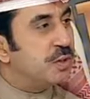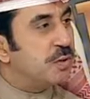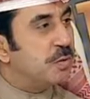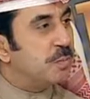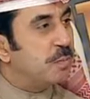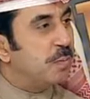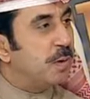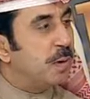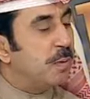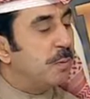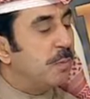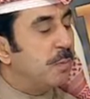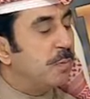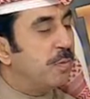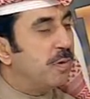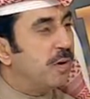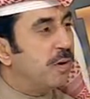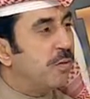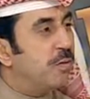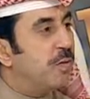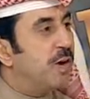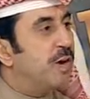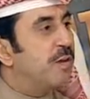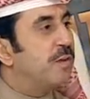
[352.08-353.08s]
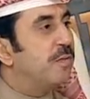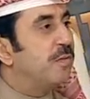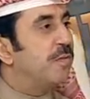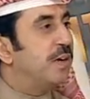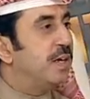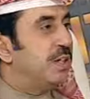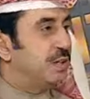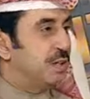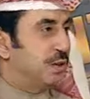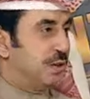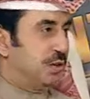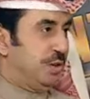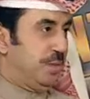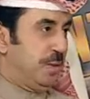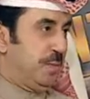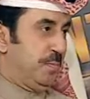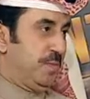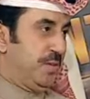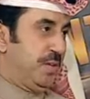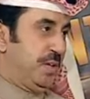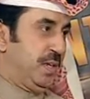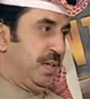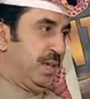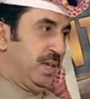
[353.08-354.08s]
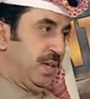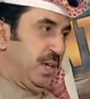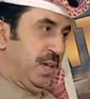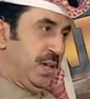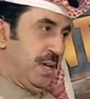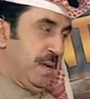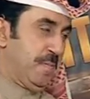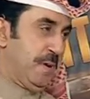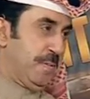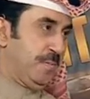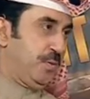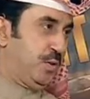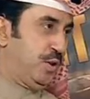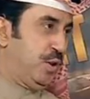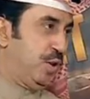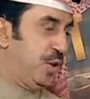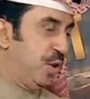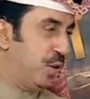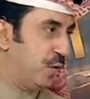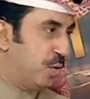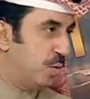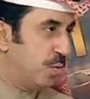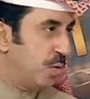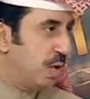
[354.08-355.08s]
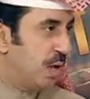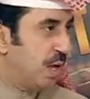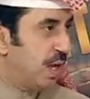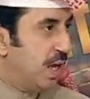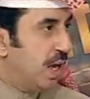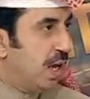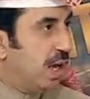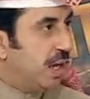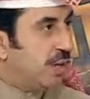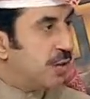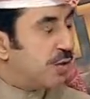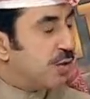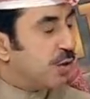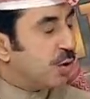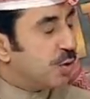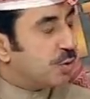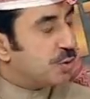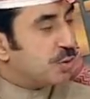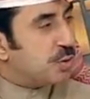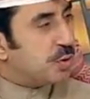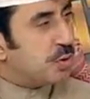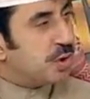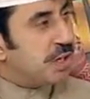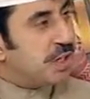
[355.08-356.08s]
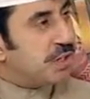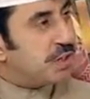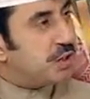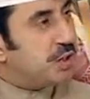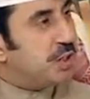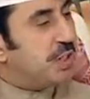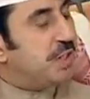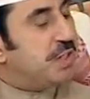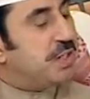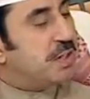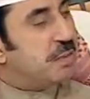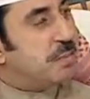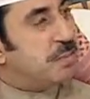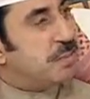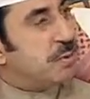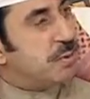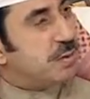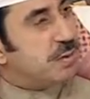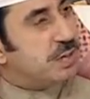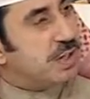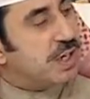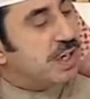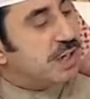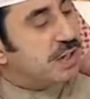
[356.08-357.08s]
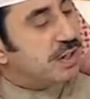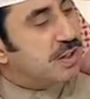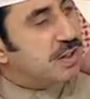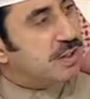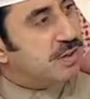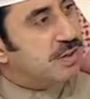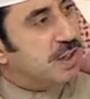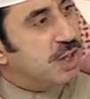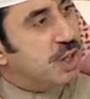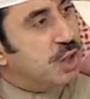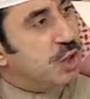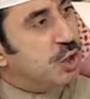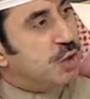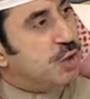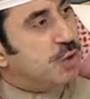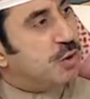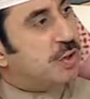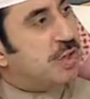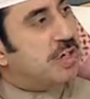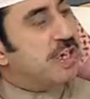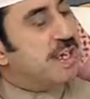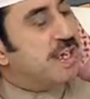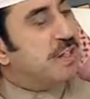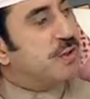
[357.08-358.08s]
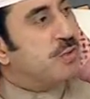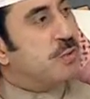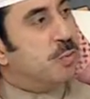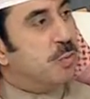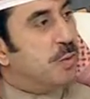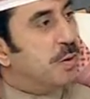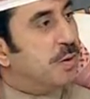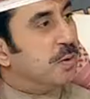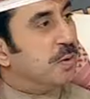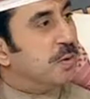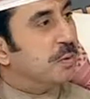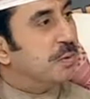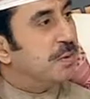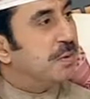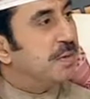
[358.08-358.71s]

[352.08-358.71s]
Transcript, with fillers: or probably a revelation, something like came up to you and told you that you need a motorcycle to connect the world.